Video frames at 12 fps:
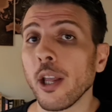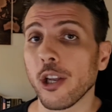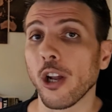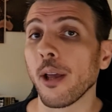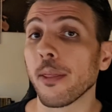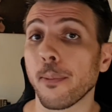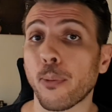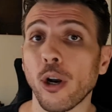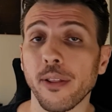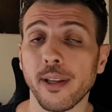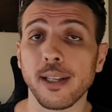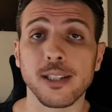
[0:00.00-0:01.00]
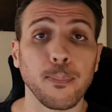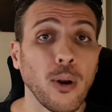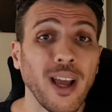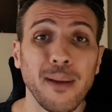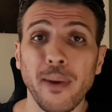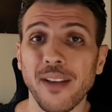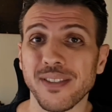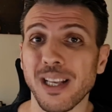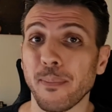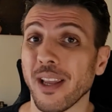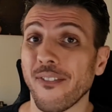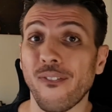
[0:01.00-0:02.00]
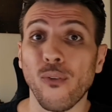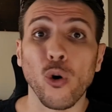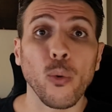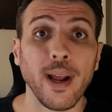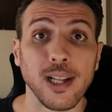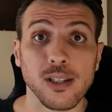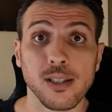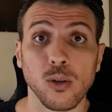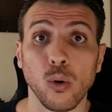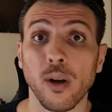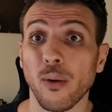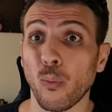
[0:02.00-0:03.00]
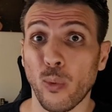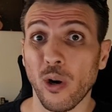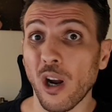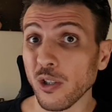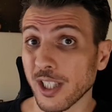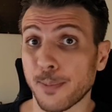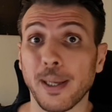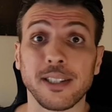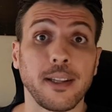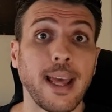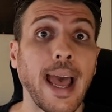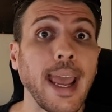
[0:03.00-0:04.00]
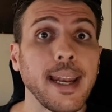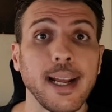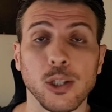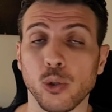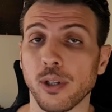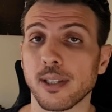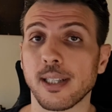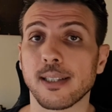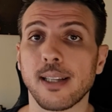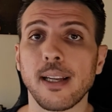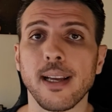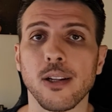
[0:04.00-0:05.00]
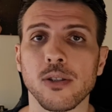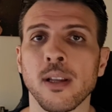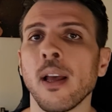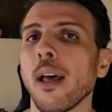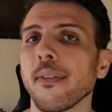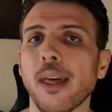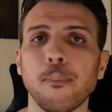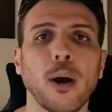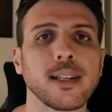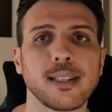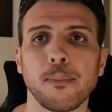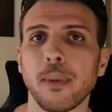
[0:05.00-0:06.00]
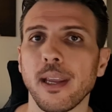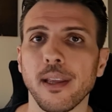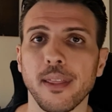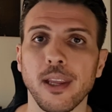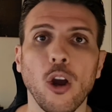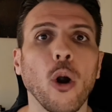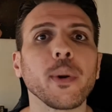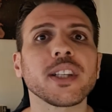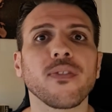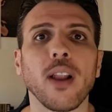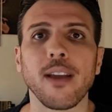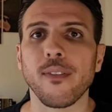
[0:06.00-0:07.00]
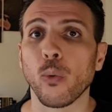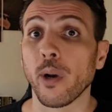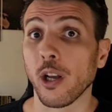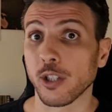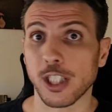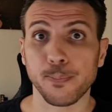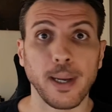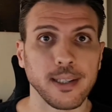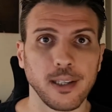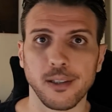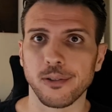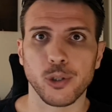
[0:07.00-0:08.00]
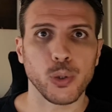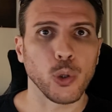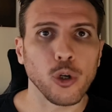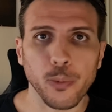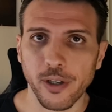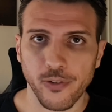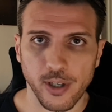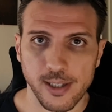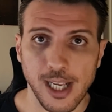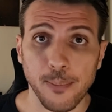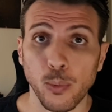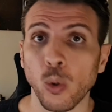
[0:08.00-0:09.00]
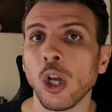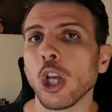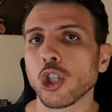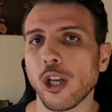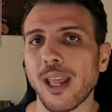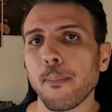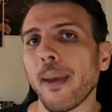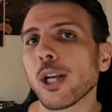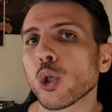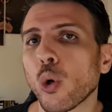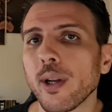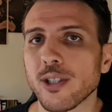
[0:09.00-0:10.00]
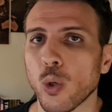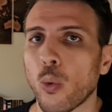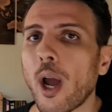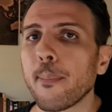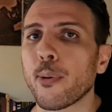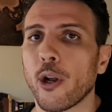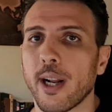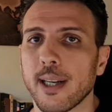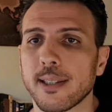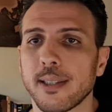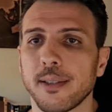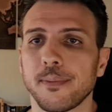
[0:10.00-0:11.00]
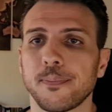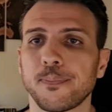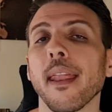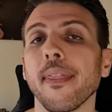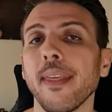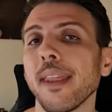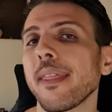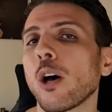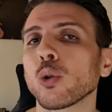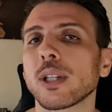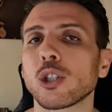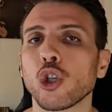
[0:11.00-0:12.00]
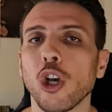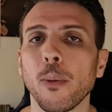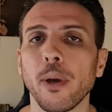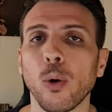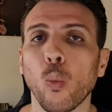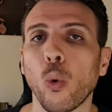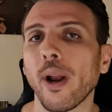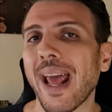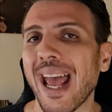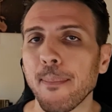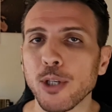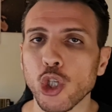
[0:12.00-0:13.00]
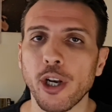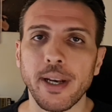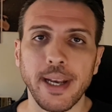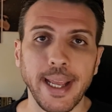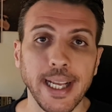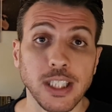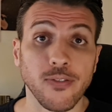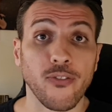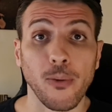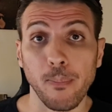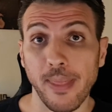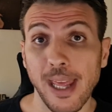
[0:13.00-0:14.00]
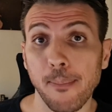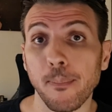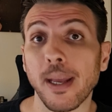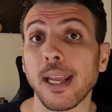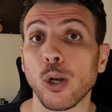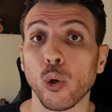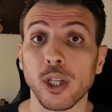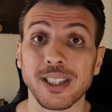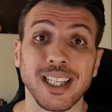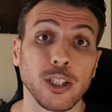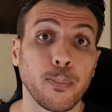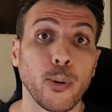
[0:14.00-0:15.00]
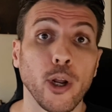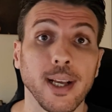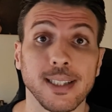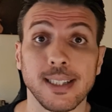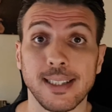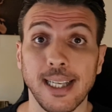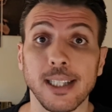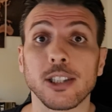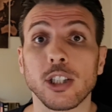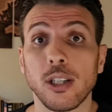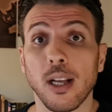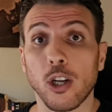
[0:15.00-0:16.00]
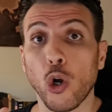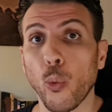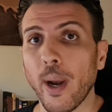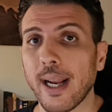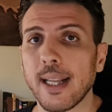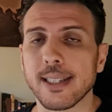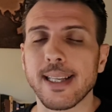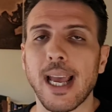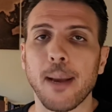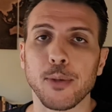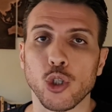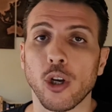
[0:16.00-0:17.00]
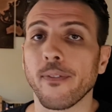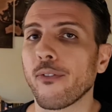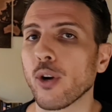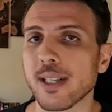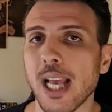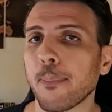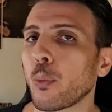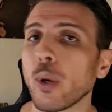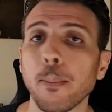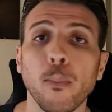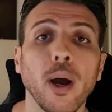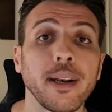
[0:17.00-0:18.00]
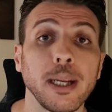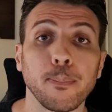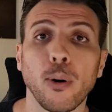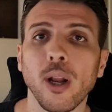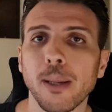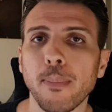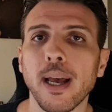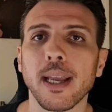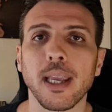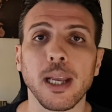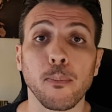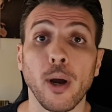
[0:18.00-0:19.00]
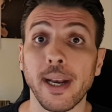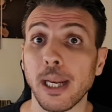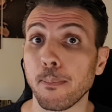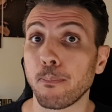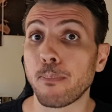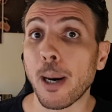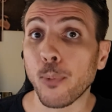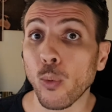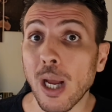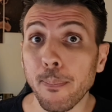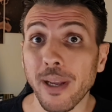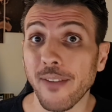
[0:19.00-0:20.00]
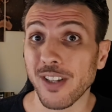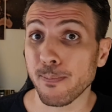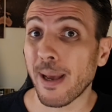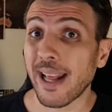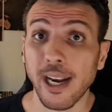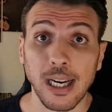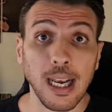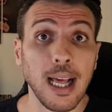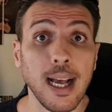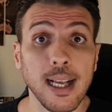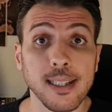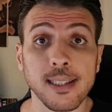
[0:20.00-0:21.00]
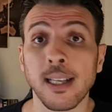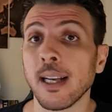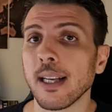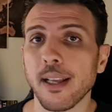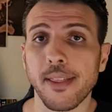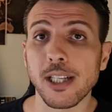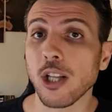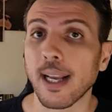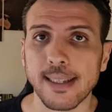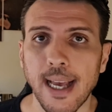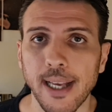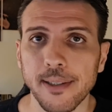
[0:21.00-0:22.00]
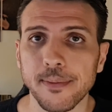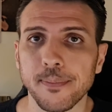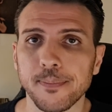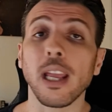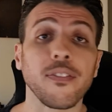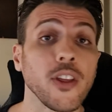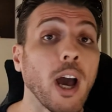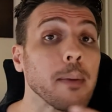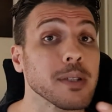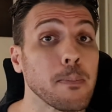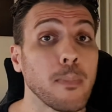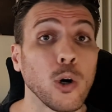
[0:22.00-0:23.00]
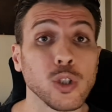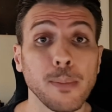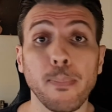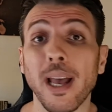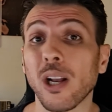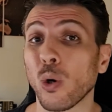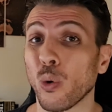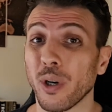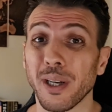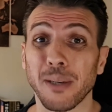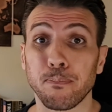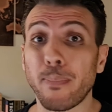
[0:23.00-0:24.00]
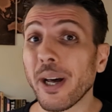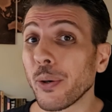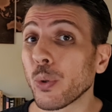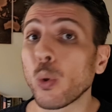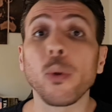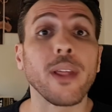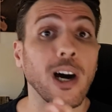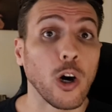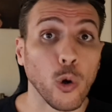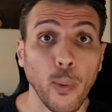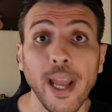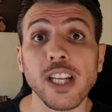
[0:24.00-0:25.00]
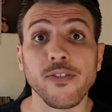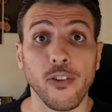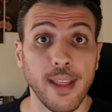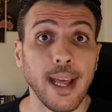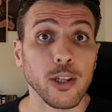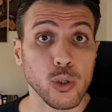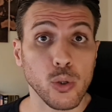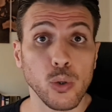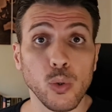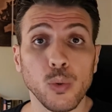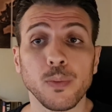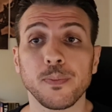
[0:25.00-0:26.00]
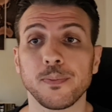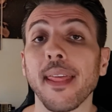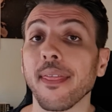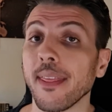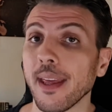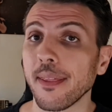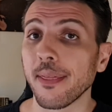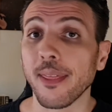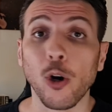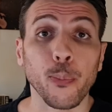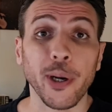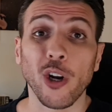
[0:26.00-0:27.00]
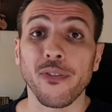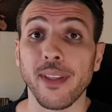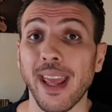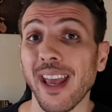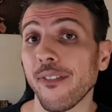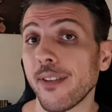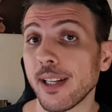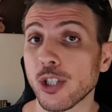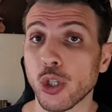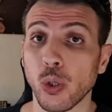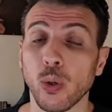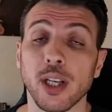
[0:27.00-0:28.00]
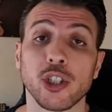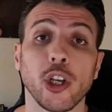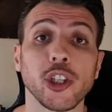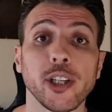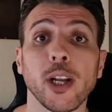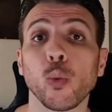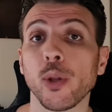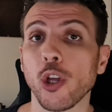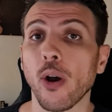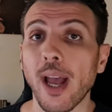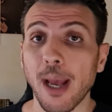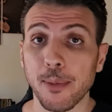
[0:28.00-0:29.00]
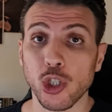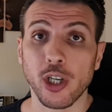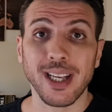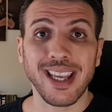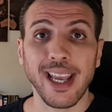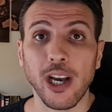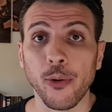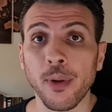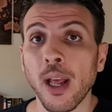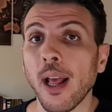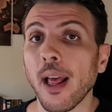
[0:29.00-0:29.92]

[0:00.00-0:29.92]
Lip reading: The supplier may have sent me a 4-ounce where I was expecting the 8-ounce or the 16-ounce. They might send me the orange flavor when I was expecting strawberry, for example. So they make sure it's the right product. Then they'll determine what Amazon needs from them in order to get the products sent correctly to Amazon. For example, it might need poly bagging, it might need bubble wrapping if it's made out of glass, things like that. If the item's a multi-pack or a bundle, they'll arrange for that too. Then they'll print off the FNSQ associated with your Amazon account.